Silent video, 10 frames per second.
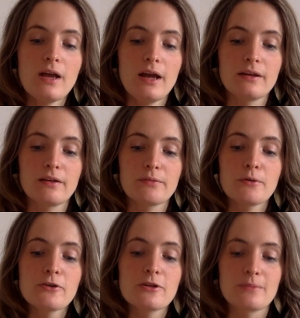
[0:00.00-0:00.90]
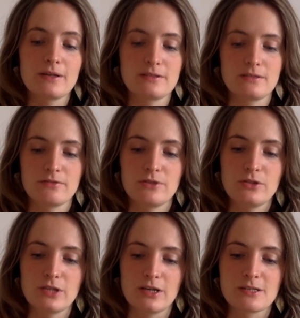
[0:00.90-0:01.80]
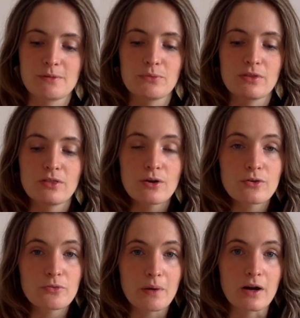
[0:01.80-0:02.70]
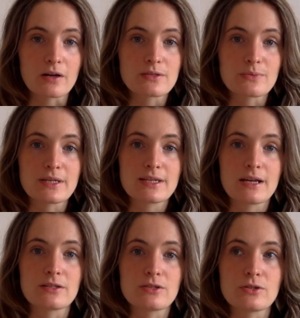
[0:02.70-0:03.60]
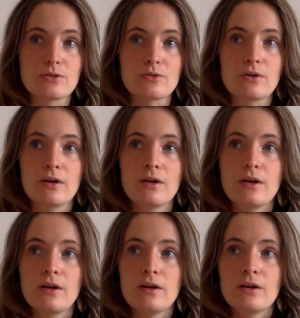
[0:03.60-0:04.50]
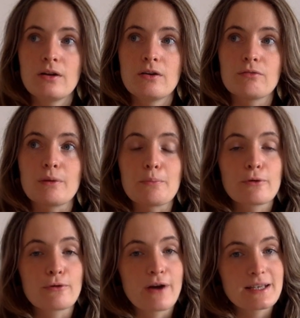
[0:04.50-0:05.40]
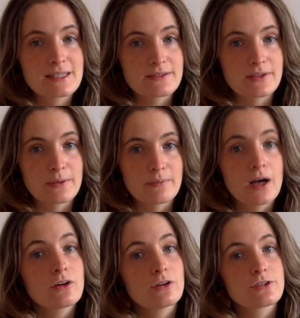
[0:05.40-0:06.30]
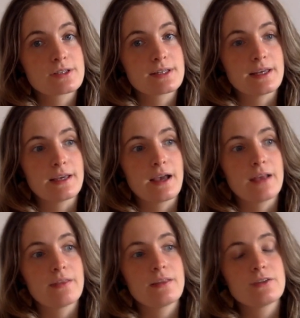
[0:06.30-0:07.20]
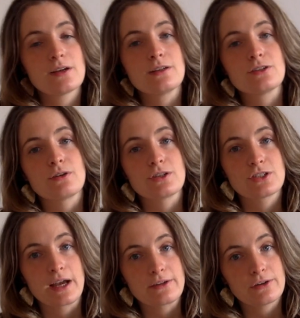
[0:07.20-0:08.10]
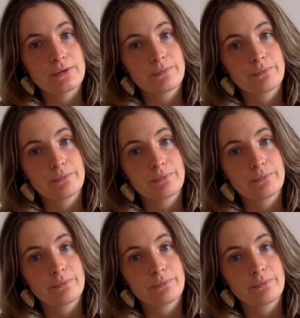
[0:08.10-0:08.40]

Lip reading: And I've spoken about this a few times, but with those parts we tend to repress them unconsciously, and then they turn into our shadow.